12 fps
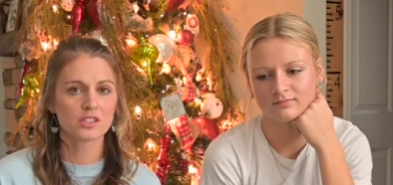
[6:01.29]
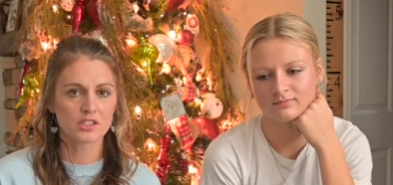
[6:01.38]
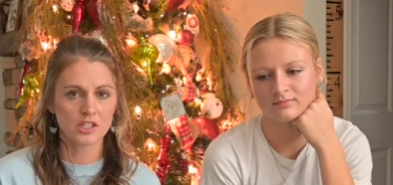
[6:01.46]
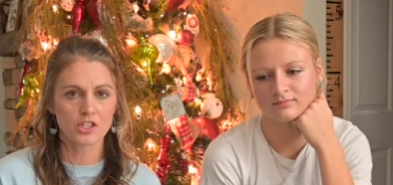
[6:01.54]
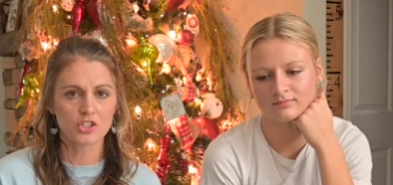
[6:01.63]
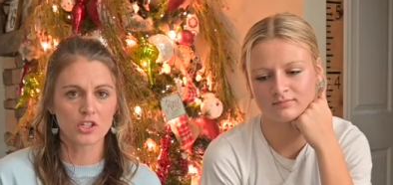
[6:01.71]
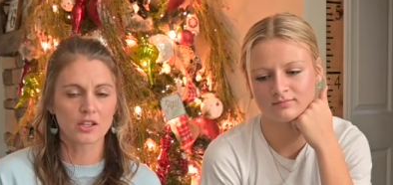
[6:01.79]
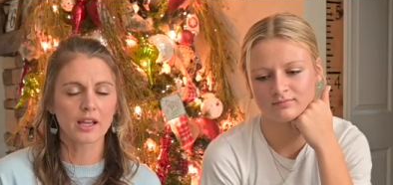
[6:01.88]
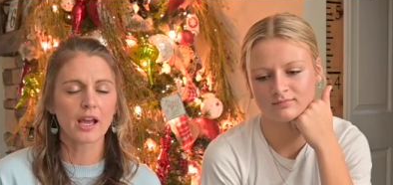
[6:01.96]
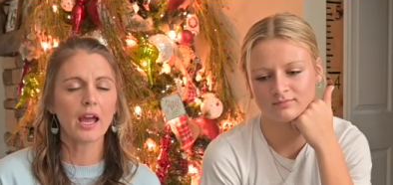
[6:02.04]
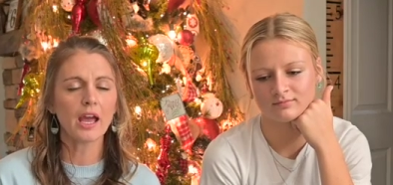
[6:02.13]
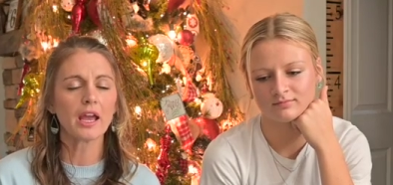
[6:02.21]
Speaker 1: to touch it.
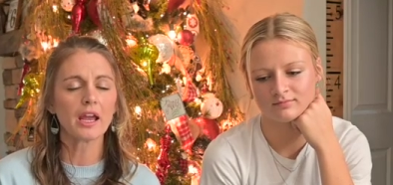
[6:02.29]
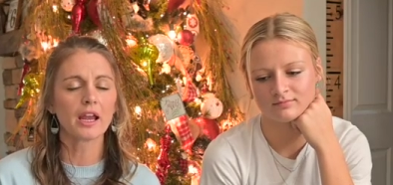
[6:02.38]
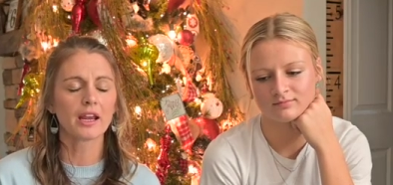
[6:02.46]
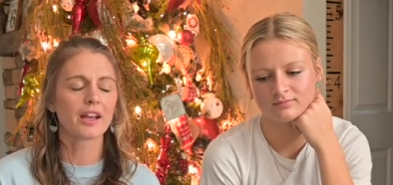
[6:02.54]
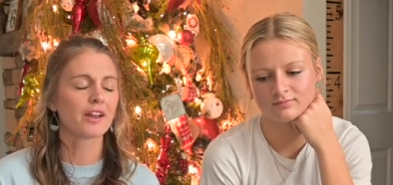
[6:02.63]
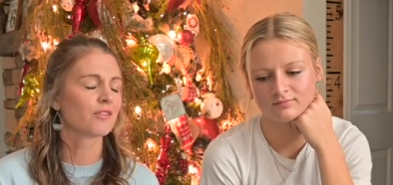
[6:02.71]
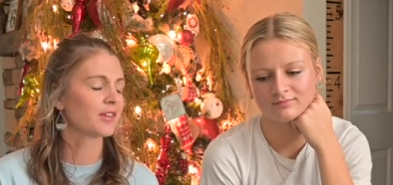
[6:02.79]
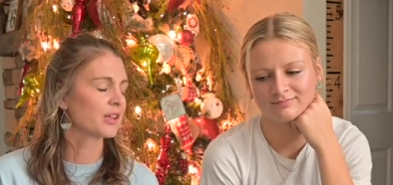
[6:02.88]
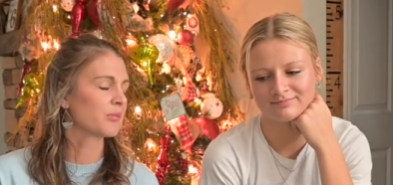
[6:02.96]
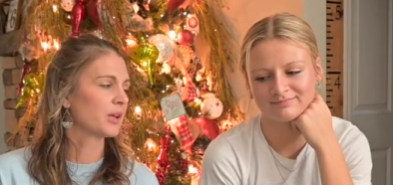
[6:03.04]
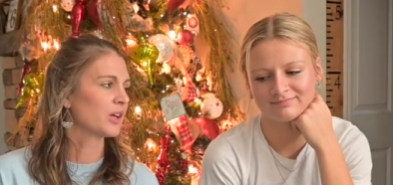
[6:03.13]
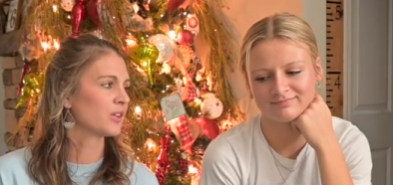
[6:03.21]
Like I hate
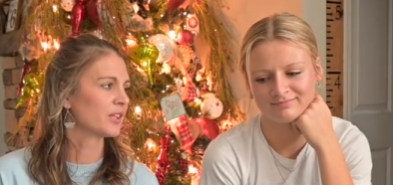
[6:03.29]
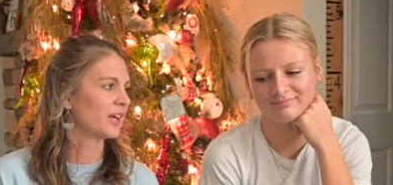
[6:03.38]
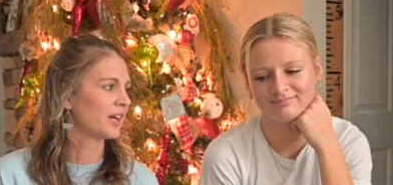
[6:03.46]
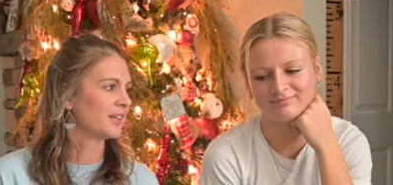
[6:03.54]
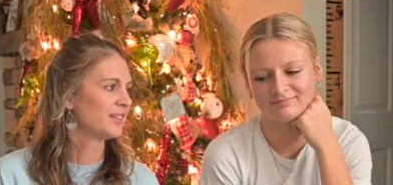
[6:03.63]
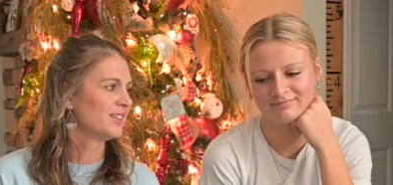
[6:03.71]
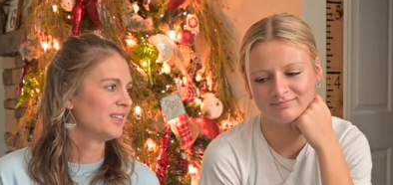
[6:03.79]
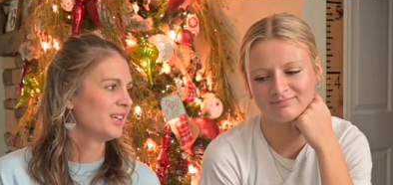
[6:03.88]
everything being online.